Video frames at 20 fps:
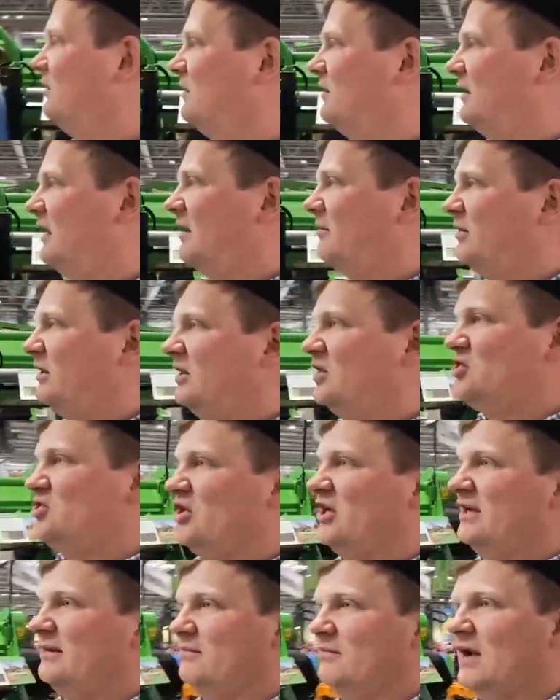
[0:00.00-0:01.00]
That'd be the
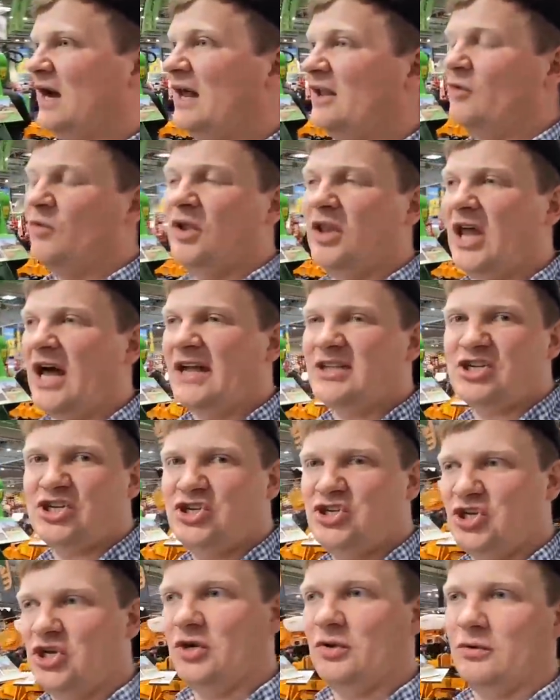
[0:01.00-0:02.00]
dream. I'm the one that has a
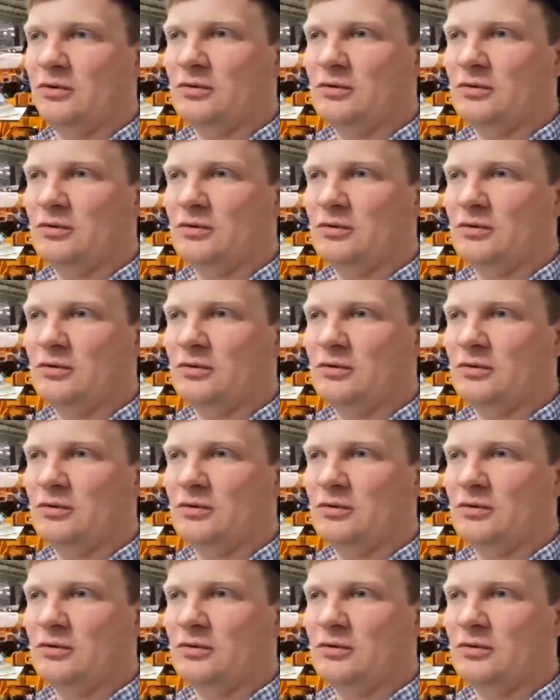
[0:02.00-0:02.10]
shoe.